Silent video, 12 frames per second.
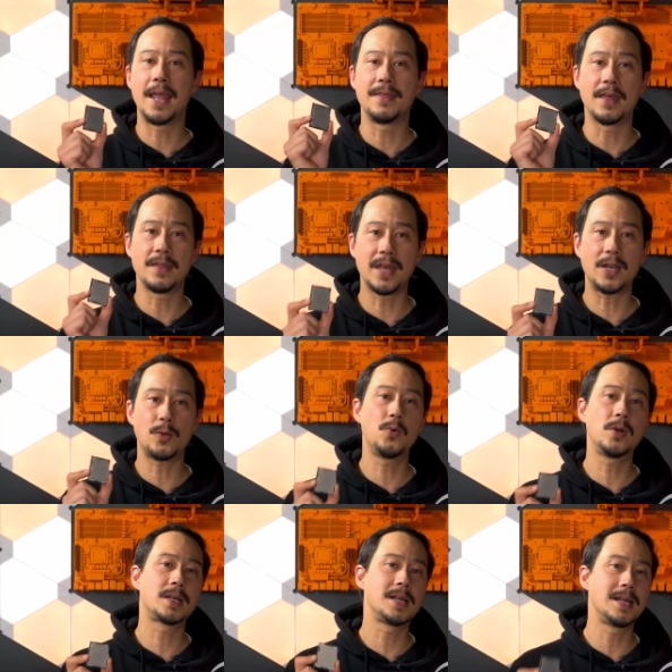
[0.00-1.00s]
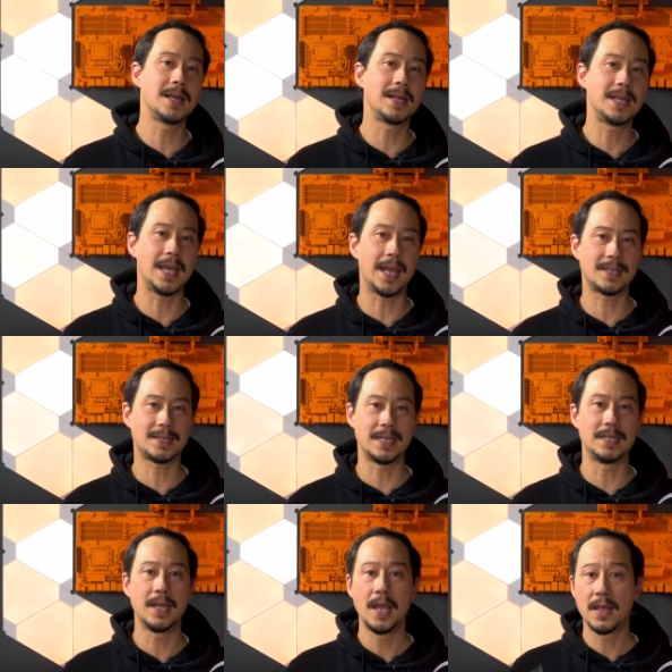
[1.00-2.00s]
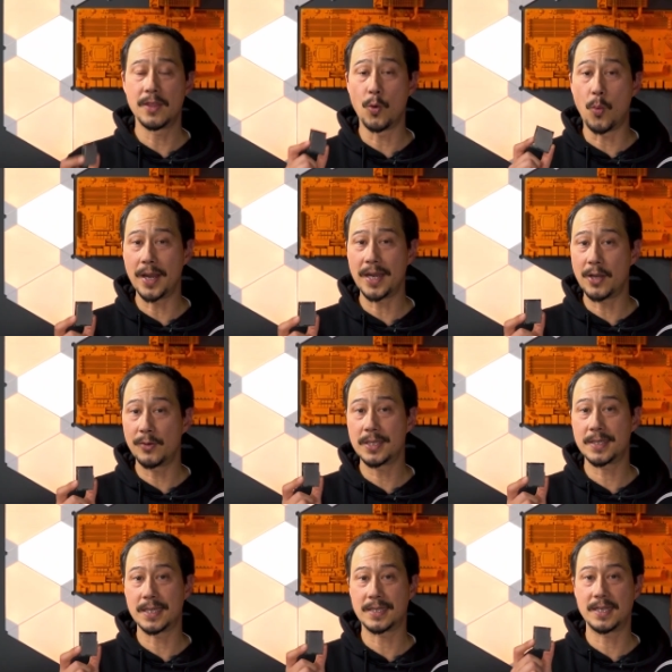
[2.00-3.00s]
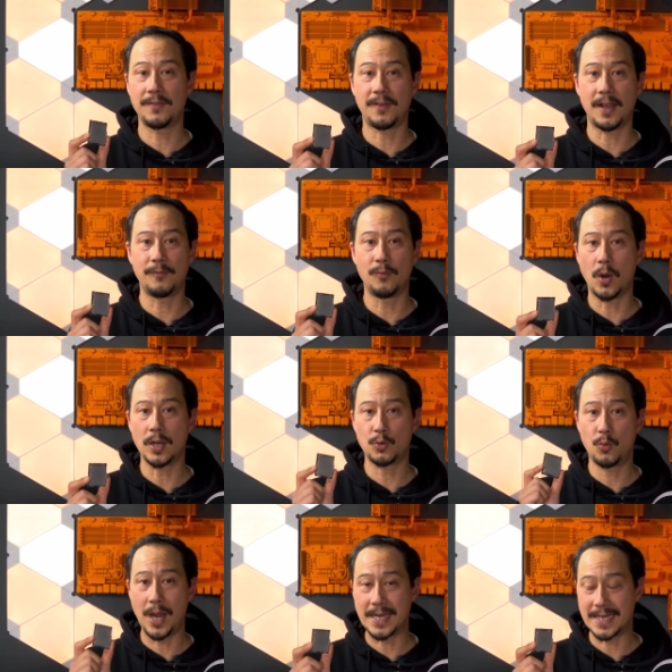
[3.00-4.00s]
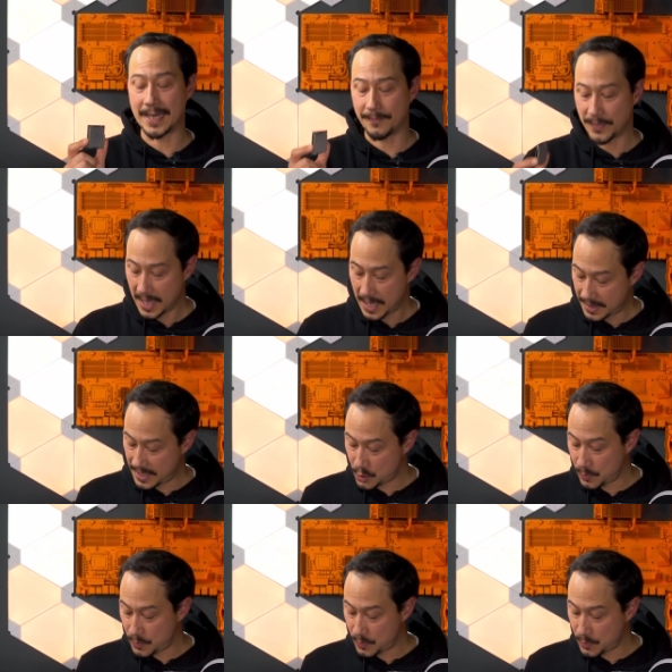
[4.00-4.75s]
and that would clearly exceed the 165 watt rating. The